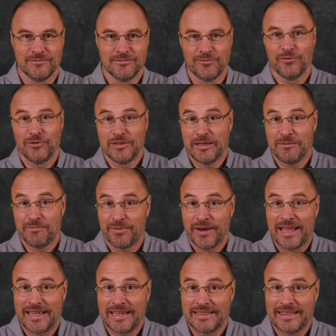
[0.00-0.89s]
fully
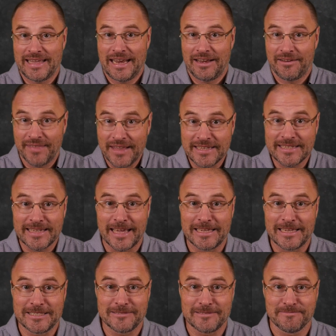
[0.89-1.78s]
break it in this
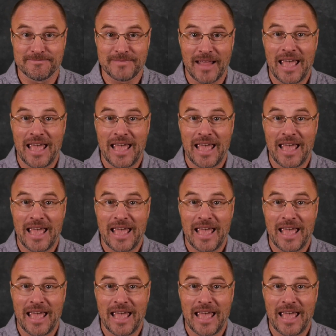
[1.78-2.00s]
age.